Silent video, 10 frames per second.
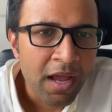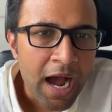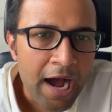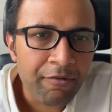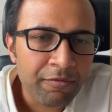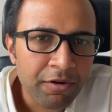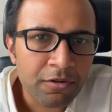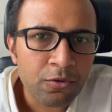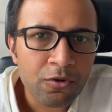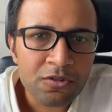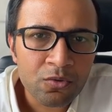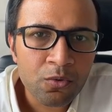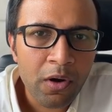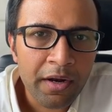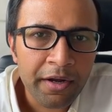However, those
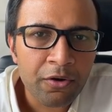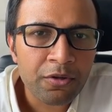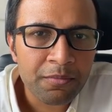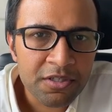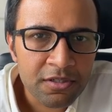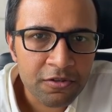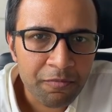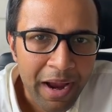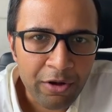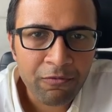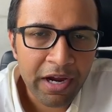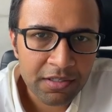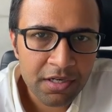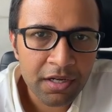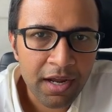who are into the business of
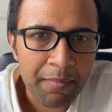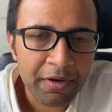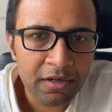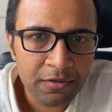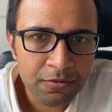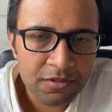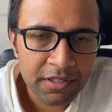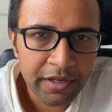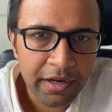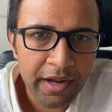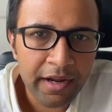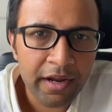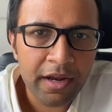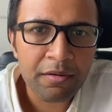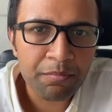manufacturing capital goods and they take
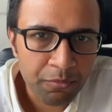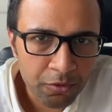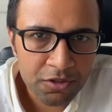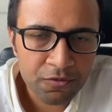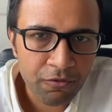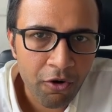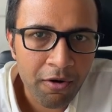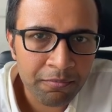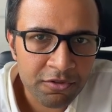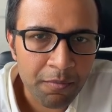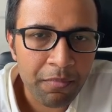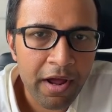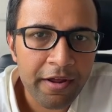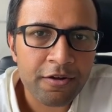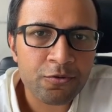inputs from
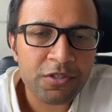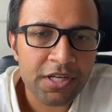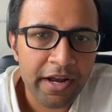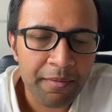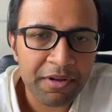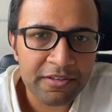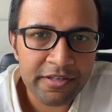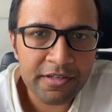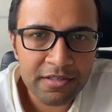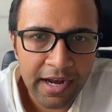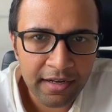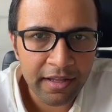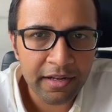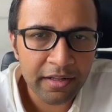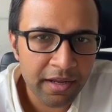suppliers which are MSEs and
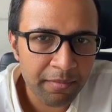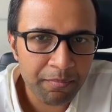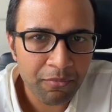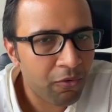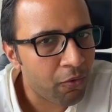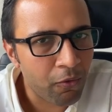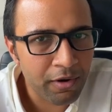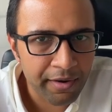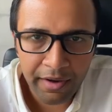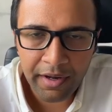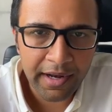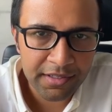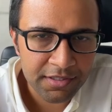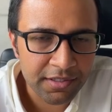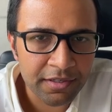then they hold
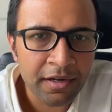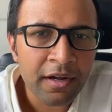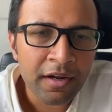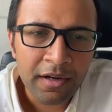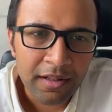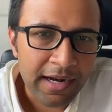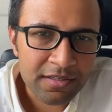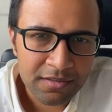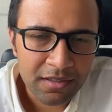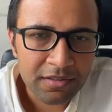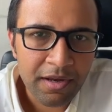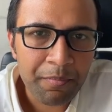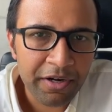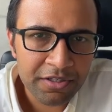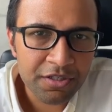retention, that's a
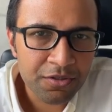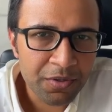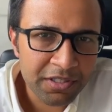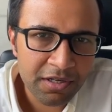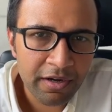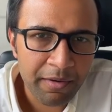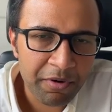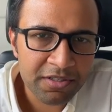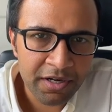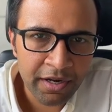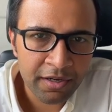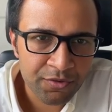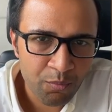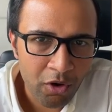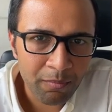separate situation representing a
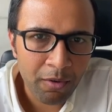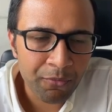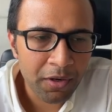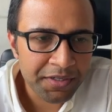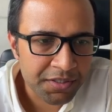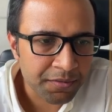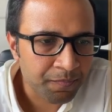small population.